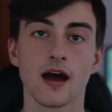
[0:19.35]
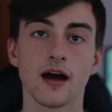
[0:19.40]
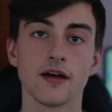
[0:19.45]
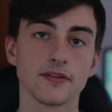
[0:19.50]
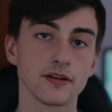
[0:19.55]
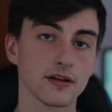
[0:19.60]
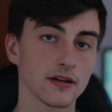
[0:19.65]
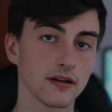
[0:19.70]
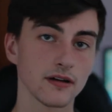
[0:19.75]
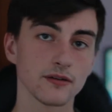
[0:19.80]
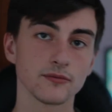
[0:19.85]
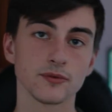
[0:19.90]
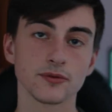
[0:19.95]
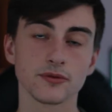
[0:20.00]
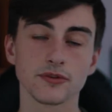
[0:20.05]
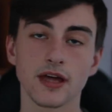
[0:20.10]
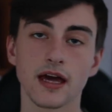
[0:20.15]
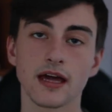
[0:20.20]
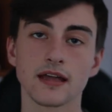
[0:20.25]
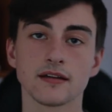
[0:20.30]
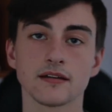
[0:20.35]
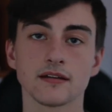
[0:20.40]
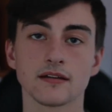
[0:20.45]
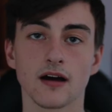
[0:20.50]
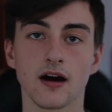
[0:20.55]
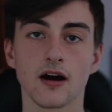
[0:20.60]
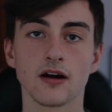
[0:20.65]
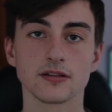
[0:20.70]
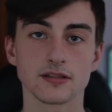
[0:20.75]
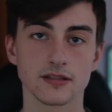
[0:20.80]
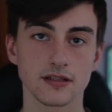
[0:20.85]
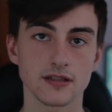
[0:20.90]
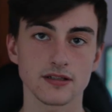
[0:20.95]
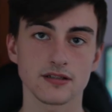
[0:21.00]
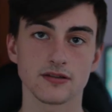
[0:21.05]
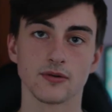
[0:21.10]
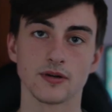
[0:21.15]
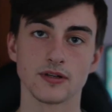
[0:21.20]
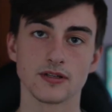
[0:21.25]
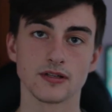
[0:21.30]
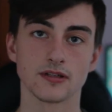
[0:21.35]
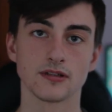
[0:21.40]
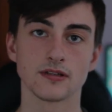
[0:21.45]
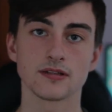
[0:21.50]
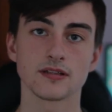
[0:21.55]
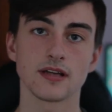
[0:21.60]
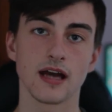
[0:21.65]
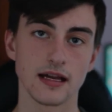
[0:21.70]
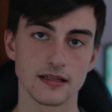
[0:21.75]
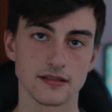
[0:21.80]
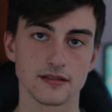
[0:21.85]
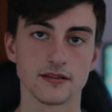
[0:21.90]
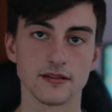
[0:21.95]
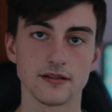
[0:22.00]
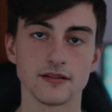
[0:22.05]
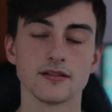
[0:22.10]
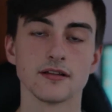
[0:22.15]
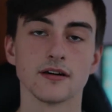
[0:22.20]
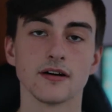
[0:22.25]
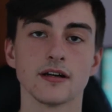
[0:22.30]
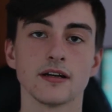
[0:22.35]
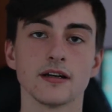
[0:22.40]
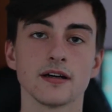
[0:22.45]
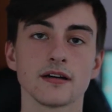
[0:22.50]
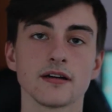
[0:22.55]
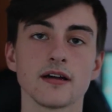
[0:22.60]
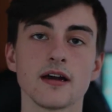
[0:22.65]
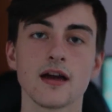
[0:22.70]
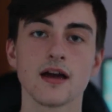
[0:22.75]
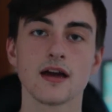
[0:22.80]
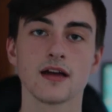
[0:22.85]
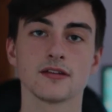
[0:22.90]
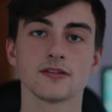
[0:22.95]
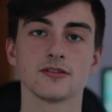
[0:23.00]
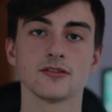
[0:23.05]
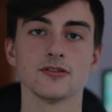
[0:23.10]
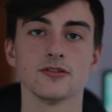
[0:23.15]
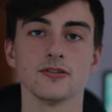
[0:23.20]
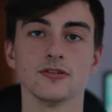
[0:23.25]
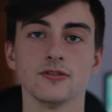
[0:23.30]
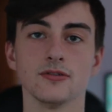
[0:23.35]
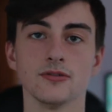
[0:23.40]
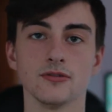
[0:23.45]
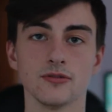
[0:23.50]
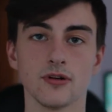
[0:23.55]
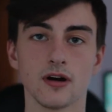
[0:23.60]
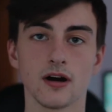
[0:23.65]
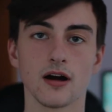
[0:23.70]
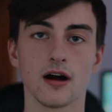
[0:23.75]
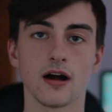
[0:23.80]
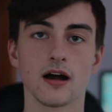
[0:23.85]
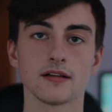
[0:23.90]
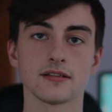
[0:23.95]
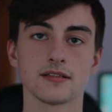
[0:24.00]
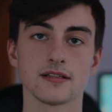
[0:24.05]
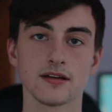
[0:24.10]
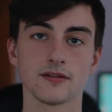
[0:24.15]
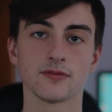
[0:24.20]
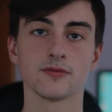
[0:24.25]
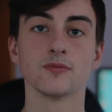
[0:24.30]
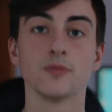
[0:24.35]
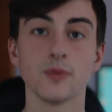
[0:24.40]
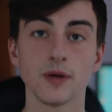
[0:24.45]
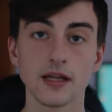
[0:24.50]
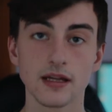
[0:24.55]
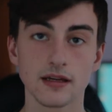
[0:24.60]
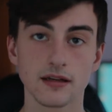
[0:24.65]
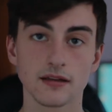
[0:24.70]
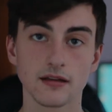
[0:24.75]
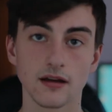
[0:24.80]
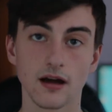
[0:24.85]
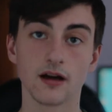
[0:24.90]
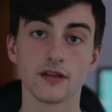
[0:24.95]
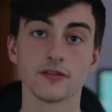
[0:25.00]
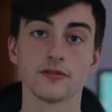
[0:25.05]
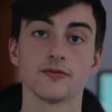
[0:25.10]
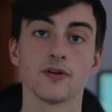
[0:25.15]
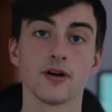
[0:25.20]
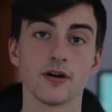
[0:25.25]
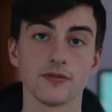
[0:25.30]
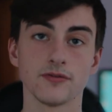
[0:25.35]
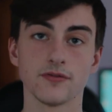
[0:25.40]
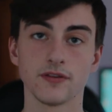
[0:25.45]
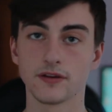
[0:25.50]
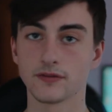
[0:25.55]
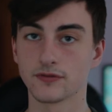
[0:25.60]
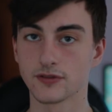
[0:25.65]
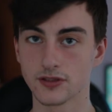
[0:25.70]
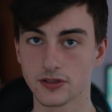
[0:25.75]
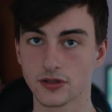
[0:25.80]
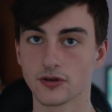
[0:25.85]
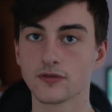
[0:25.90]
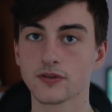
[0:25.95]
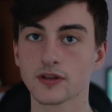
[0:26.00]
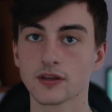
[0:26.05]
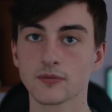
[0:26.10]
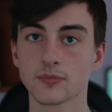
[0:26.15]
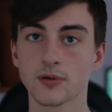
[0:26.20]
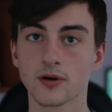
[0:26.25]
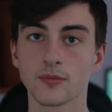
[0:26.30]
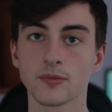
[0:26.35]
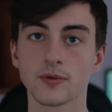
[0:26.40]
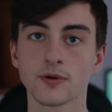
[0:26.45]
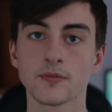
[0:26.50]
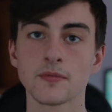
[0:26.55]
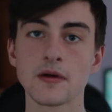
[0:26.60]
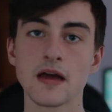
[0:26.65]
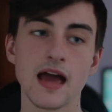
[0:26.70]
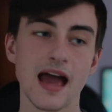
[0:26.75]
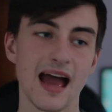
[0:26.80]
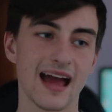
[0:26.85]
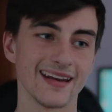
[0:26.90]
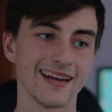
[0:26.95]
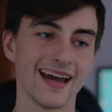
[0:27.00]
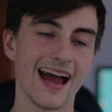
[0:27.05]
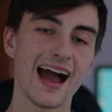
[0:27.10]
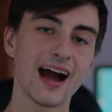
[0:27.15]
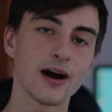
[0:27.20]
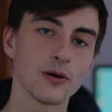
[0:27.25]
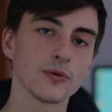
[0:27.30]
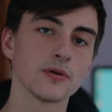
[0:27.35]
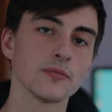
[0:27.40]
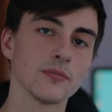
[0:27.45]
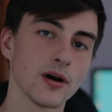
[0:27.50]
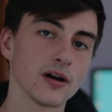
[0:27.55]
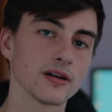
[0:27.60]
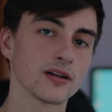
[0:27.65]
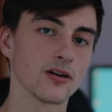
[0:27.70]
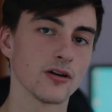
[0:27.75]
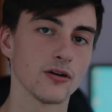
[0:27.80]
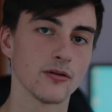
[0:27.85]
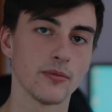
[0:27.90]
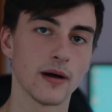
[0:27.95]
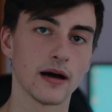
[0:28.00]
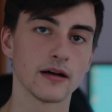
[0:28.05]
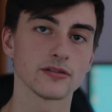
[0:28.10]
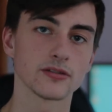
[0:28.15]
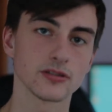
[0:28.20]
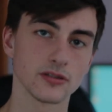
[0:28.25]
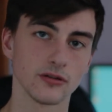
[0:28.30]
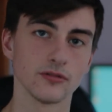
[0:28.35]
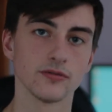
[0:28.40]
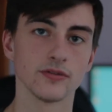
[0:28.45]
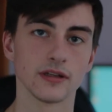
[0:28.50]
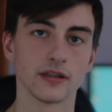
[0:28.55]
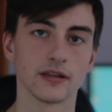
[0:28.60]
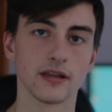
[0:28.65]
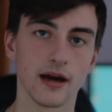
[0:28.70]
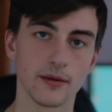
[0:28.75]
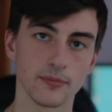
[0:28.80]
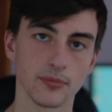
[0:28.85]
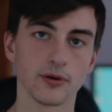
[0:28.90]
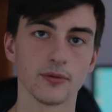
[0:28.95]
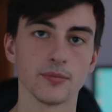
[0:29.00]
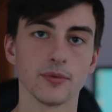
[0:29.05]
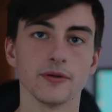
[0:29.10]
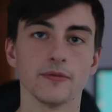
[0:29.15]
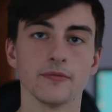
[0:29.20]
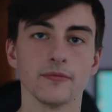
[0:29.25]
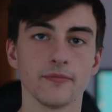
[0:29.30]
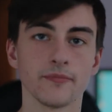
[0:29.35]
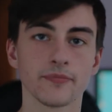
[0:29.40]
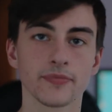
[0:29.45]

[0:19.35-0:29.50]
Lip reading: The client will then ask us questions as the designer to see if we are the right fit for solving the problem and how we might go about solving that problem.